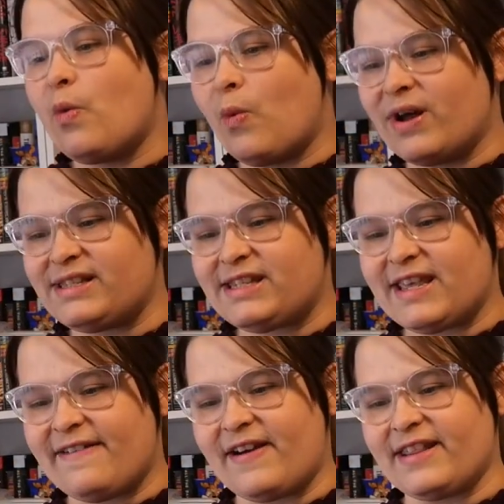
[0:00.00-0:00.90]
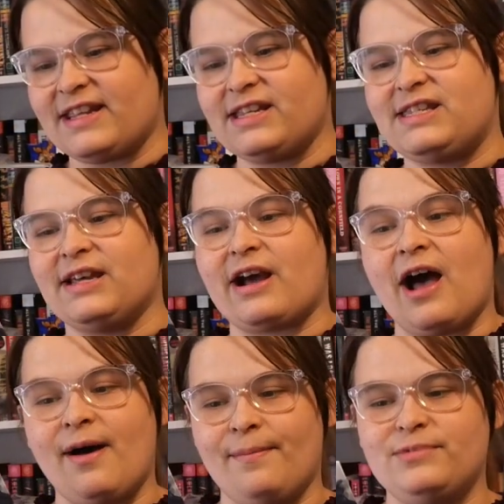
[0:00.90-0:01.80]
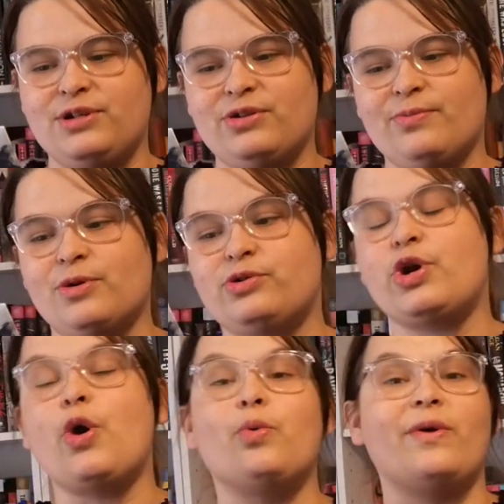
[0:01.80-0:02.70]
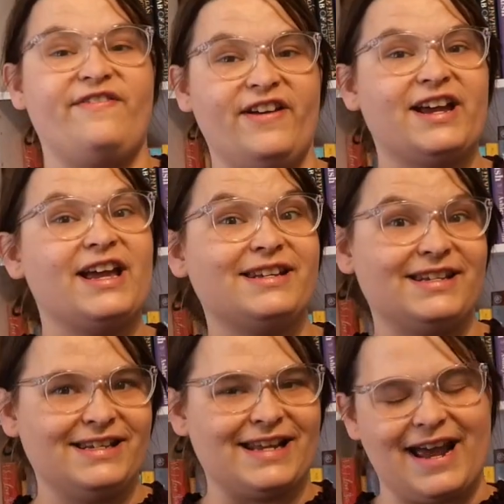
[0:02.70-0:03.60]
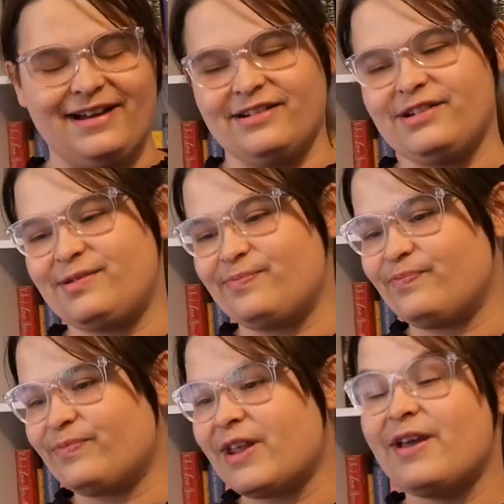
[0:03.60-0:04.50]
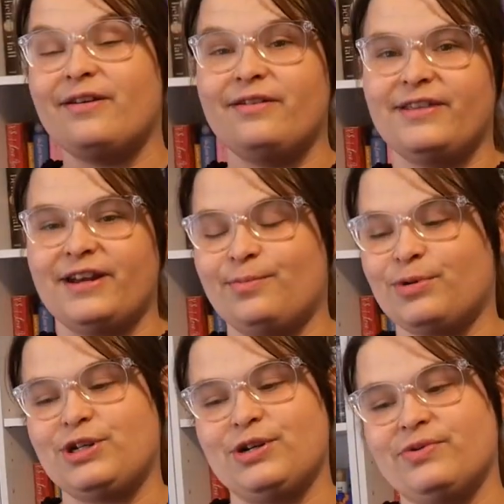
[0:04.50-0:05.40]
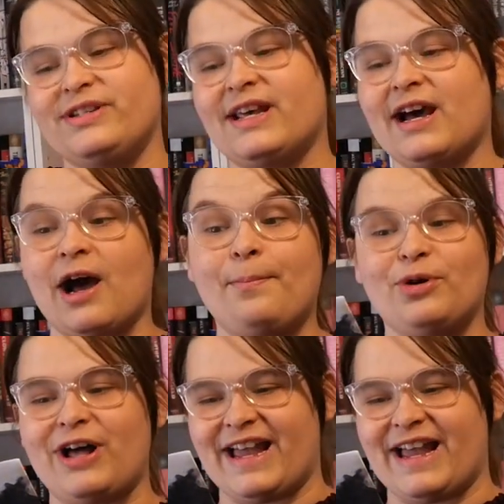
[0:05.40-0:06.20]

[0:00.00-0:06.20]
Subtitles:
once they finally succumb to the most horrific desires. Then number 2 is a couple